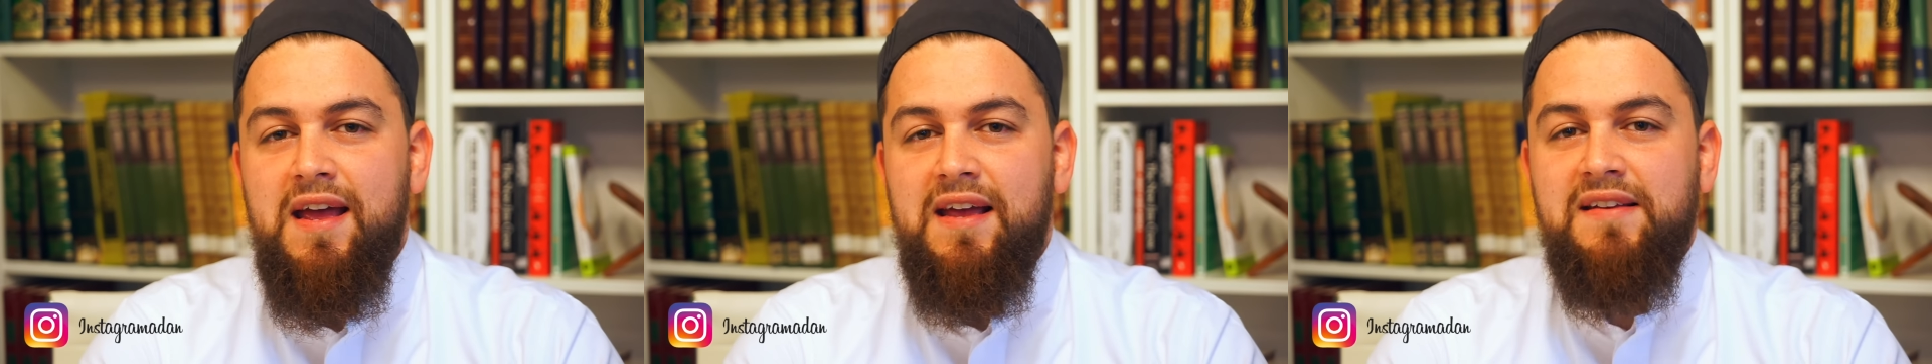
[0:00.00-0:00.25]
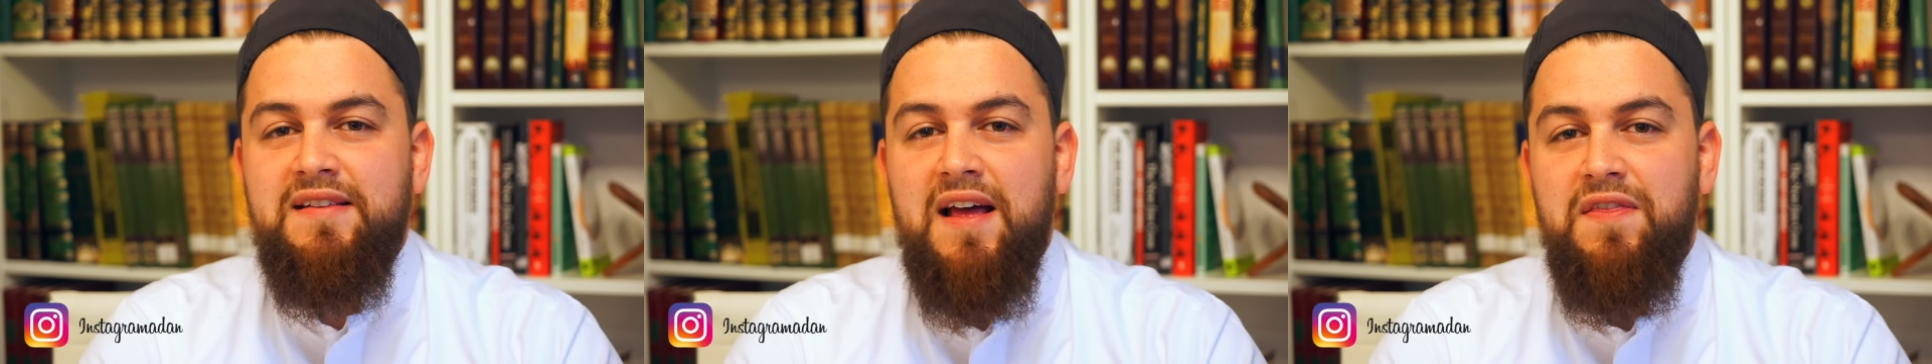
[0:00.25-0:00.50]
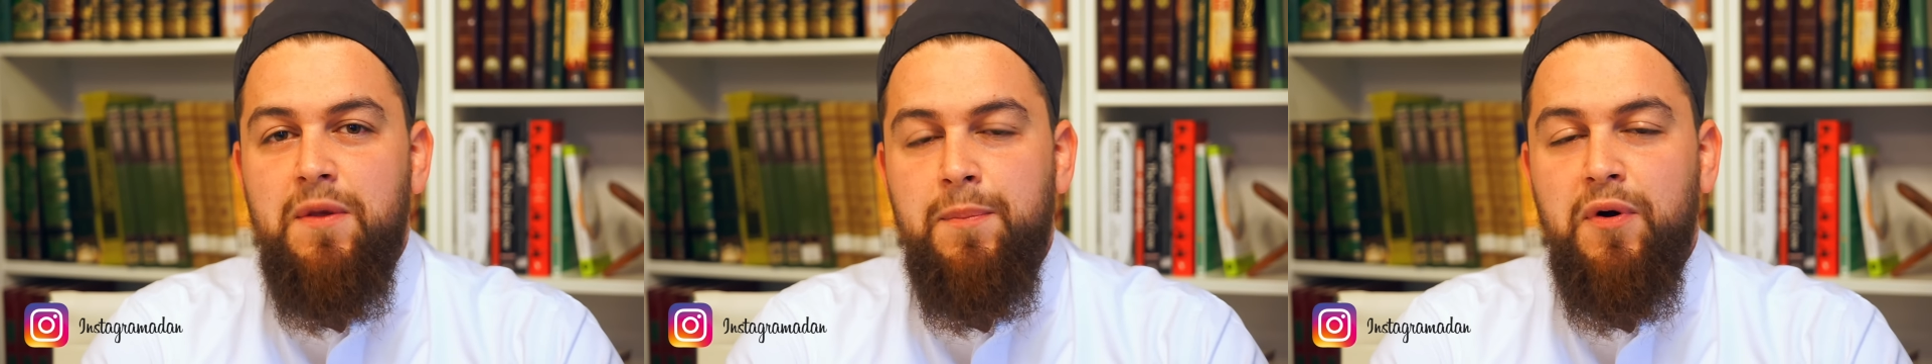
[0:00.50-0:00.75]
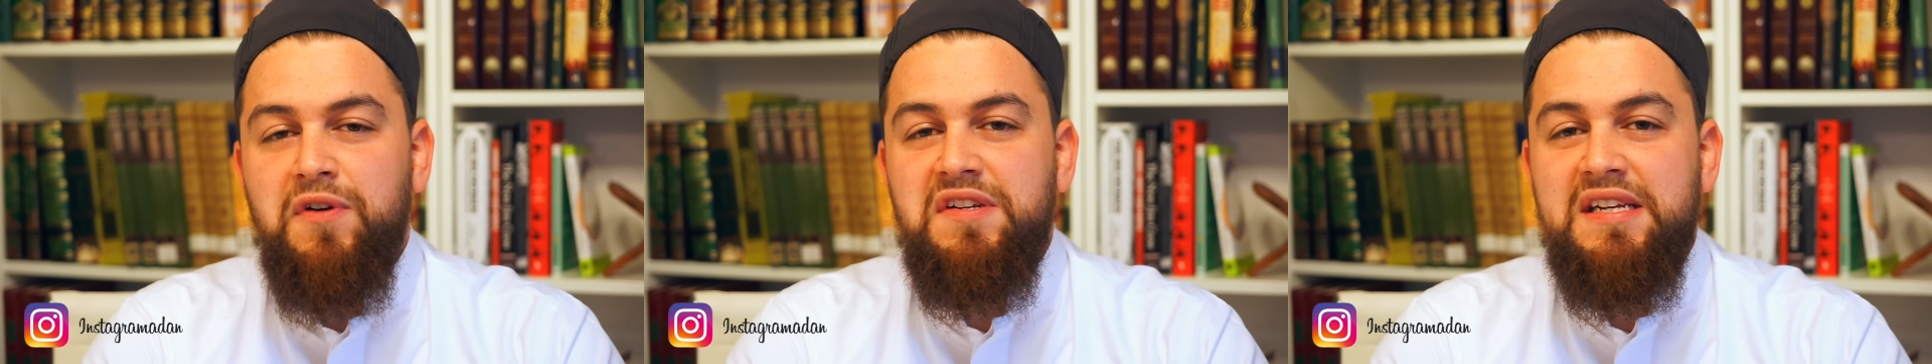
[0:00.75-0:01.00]
is that the
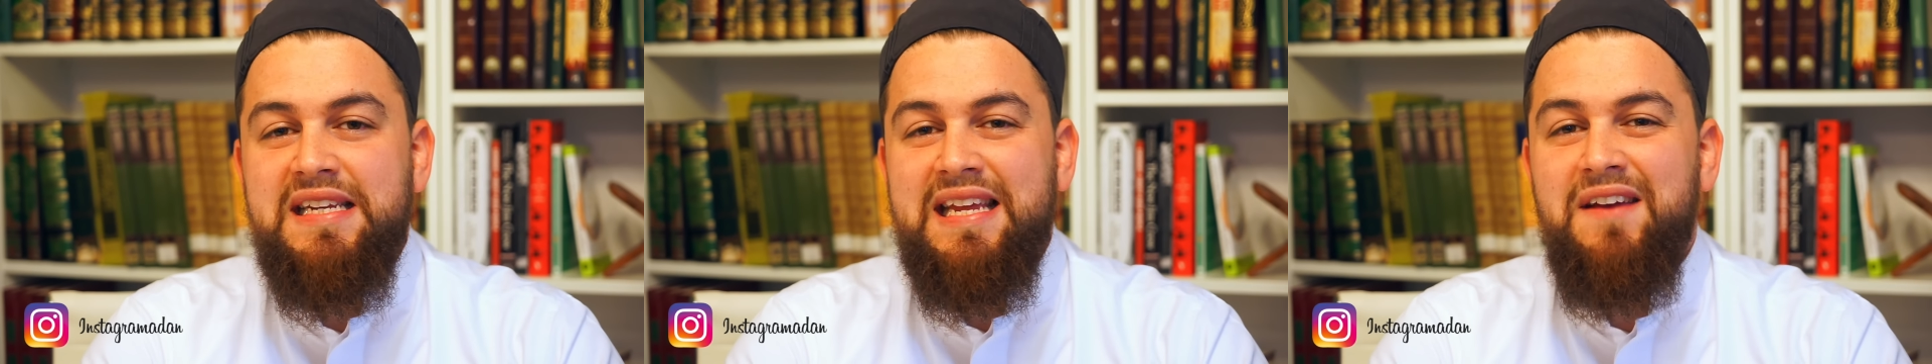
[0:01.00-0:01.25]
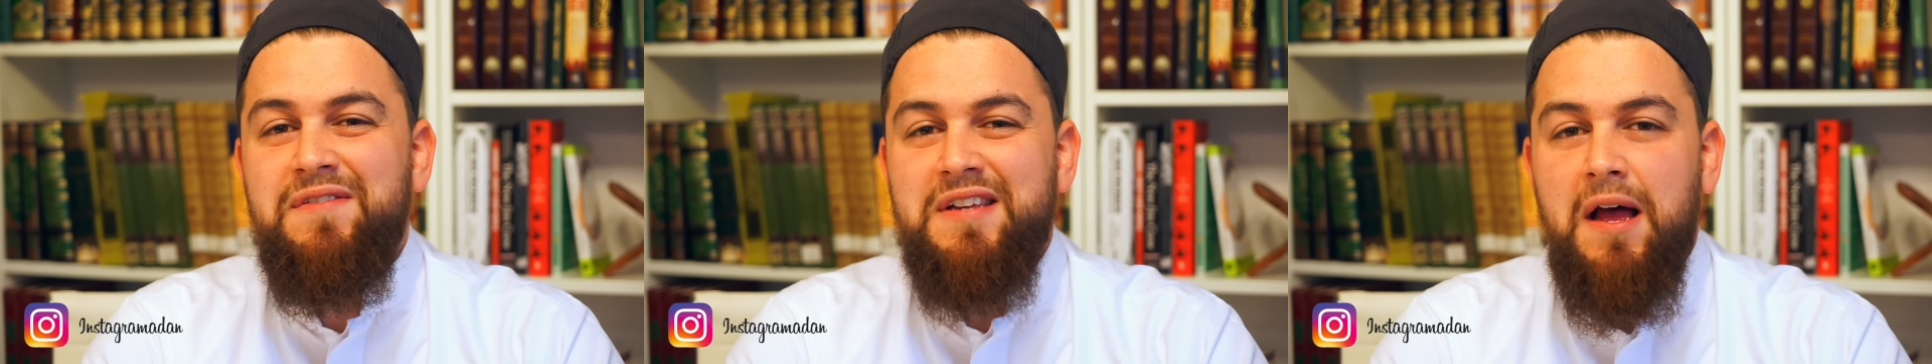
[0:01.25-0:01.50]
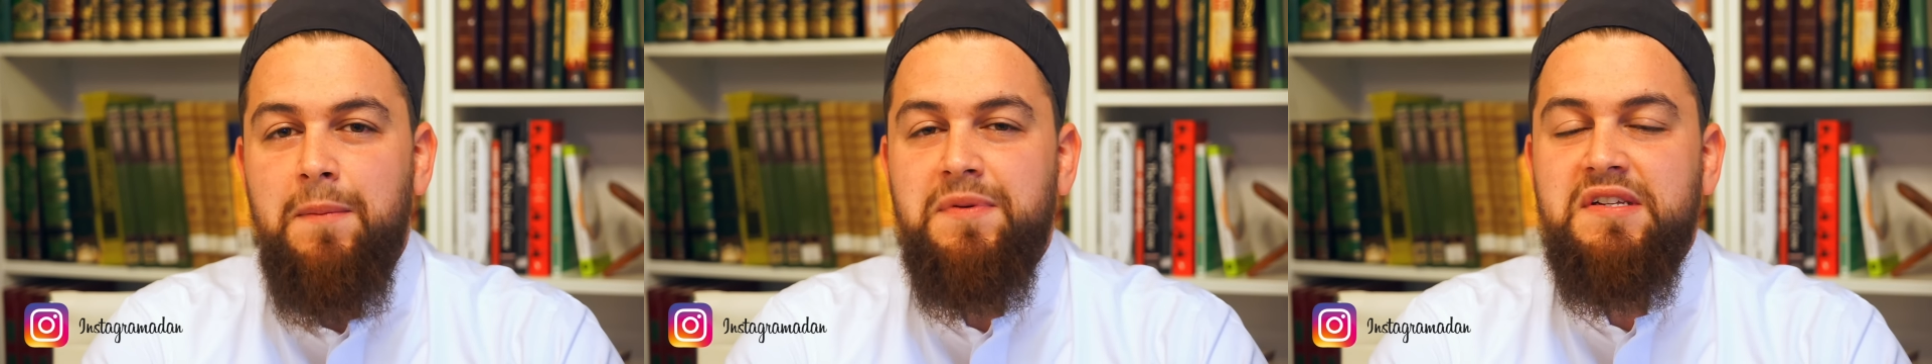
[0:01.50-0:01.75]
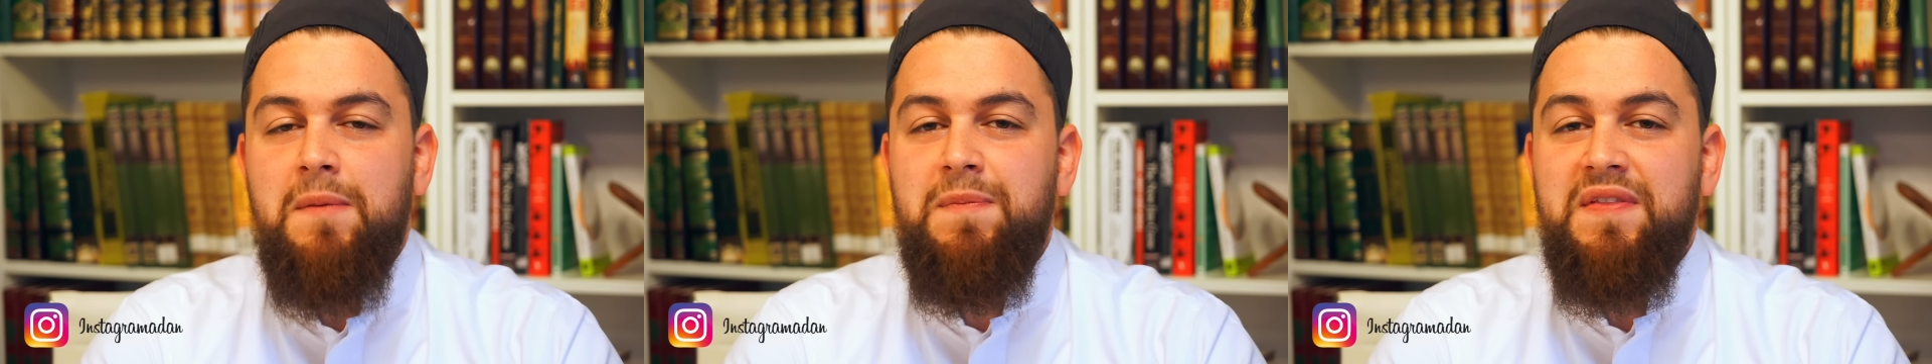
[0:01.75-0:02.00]
person gives up
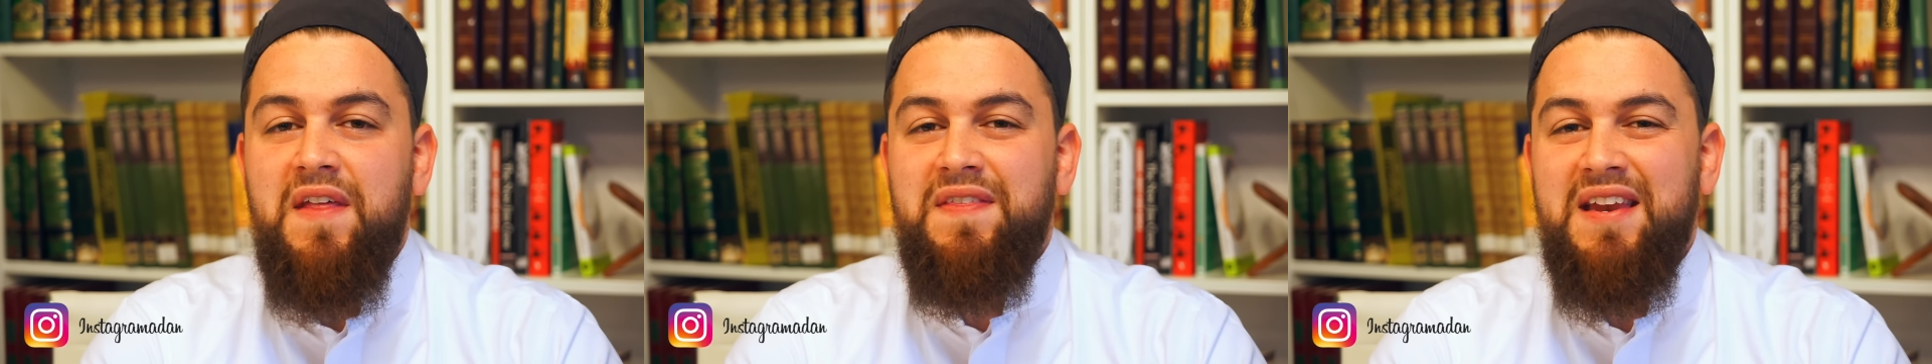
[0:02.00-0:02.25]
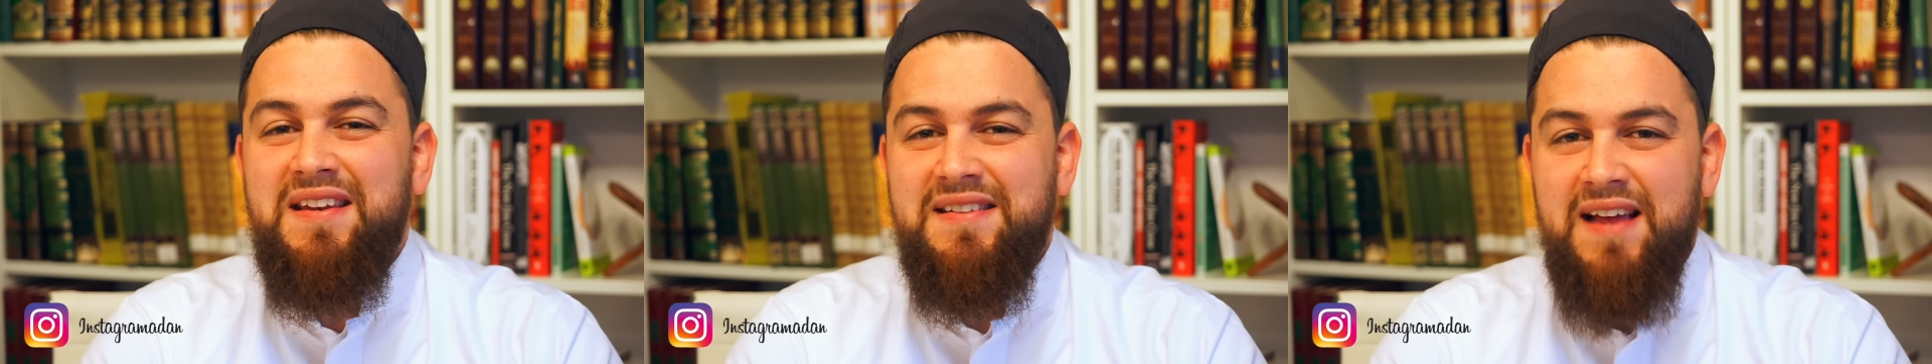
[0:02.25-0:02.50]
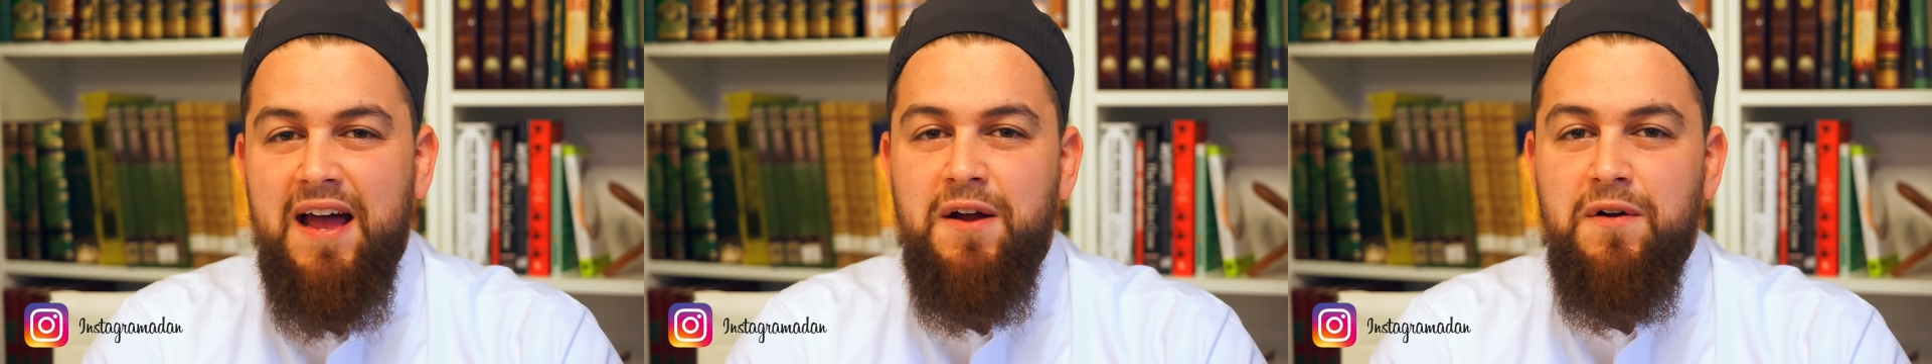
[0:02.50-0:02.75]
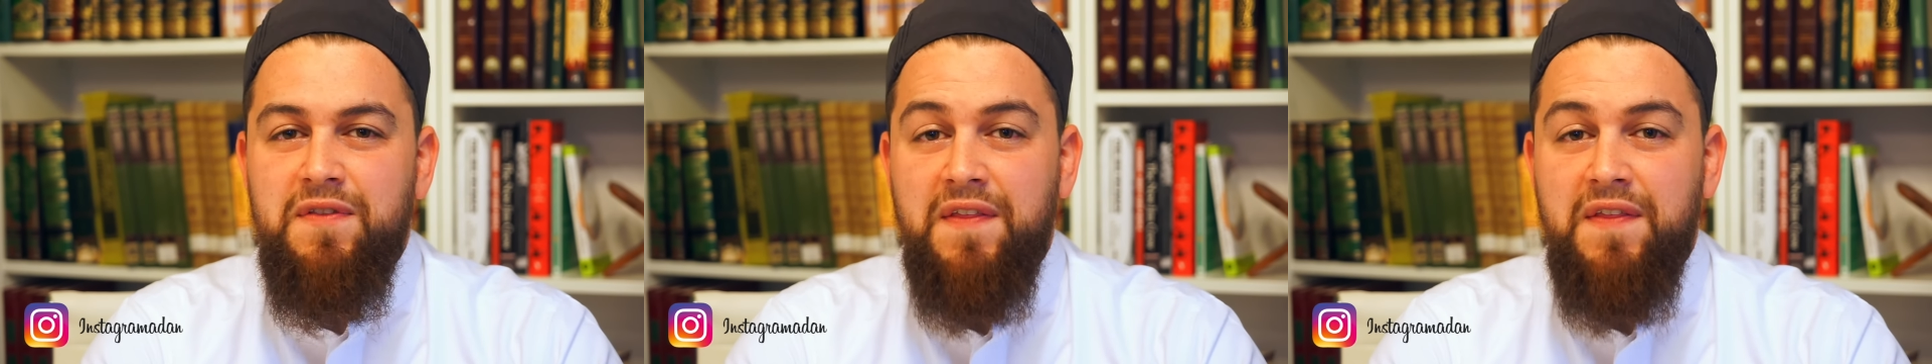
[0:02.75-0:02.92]
something that they desire,